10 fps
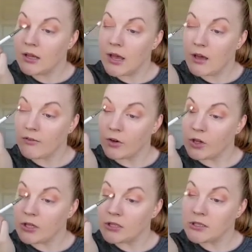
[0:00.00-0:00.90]

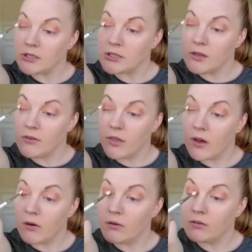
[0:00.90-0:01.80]
effortless, even
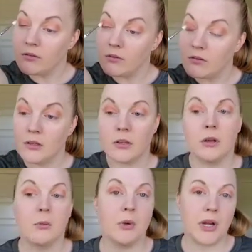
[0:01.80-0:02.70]
though
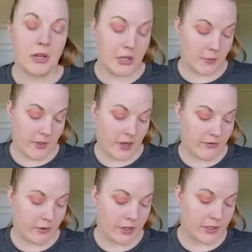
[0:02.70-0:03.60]
putting a little bit of
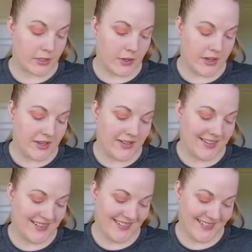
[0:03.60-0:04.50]
effort into it.
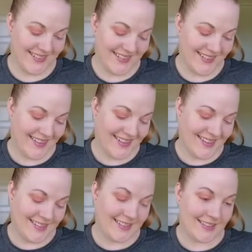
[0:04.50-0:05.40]

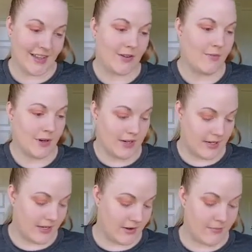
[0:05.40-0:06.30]
So we're
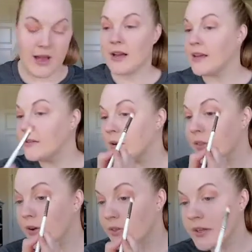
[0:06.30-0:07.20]
gonna go back in with
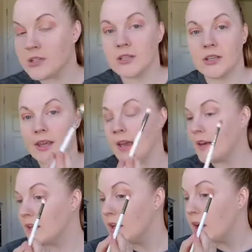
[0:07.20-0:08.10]
Earth Angel
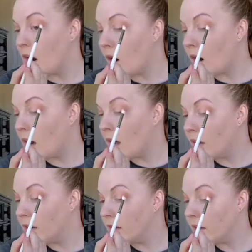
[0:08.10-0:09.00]
again
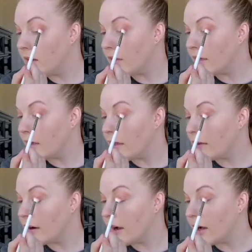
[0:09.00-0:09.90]
on the
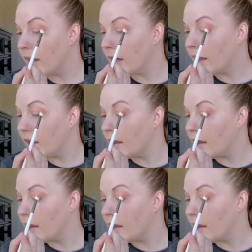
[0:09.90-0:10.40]
other eye.